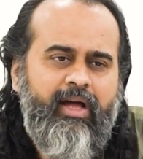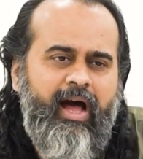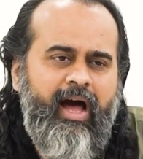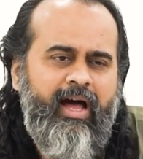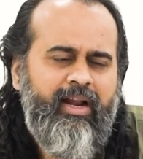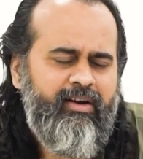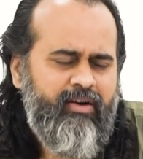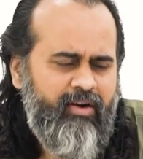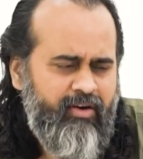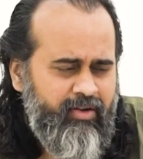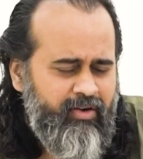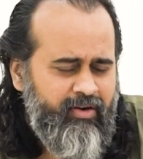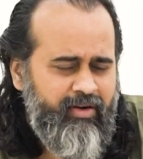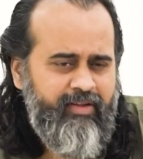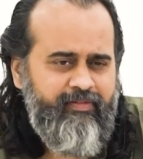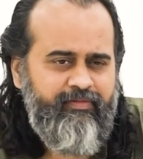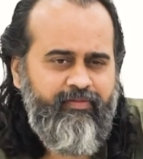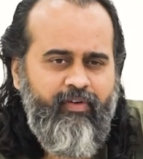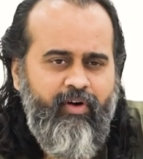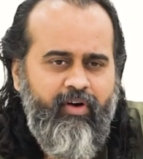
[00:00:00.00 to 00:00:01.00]
are not
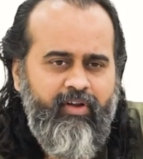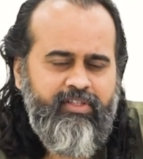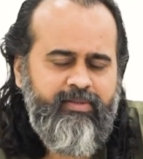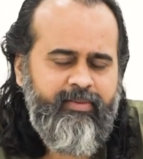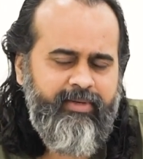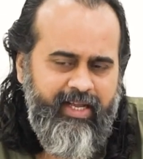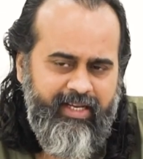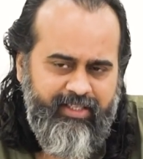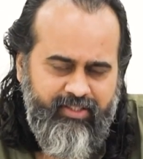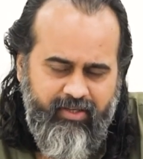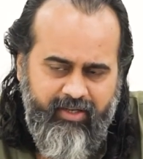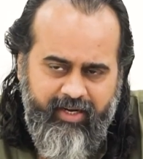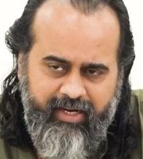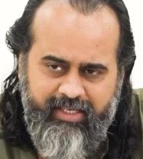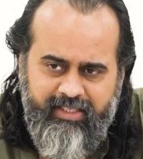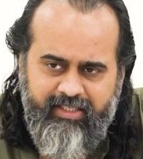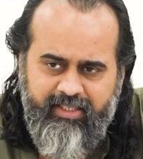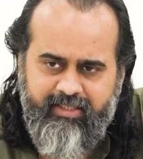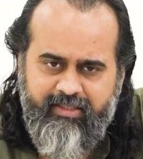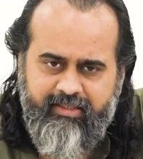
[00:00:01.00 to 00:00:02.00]
only false but actually
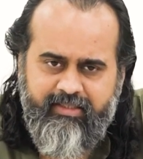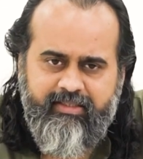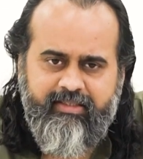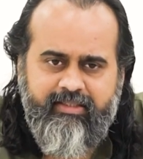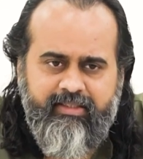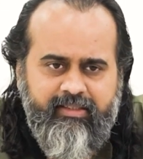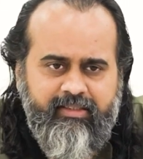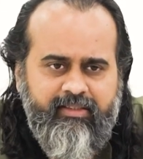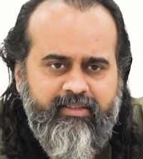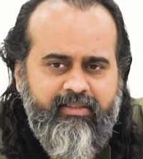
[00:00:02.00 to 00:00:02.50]
dangerous.